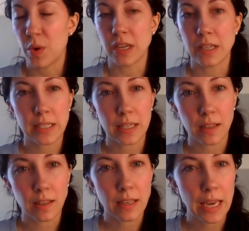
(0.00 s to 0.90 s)
going
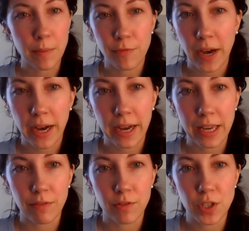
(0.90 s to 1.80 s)
into game
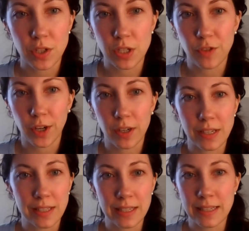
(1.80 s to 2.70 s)
five, just as far
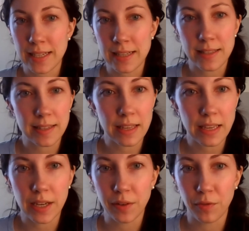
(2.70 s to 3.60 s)
as
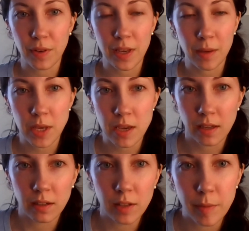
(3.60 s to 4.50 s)
intensity of it
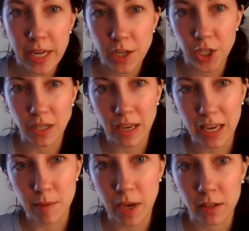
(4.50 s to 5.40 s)
being an elimination
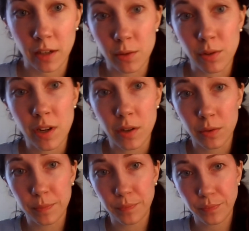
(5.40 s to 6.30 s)
game and on the
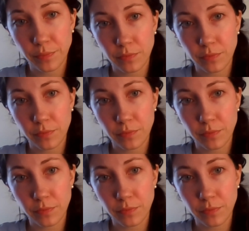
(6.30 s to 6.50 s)
road?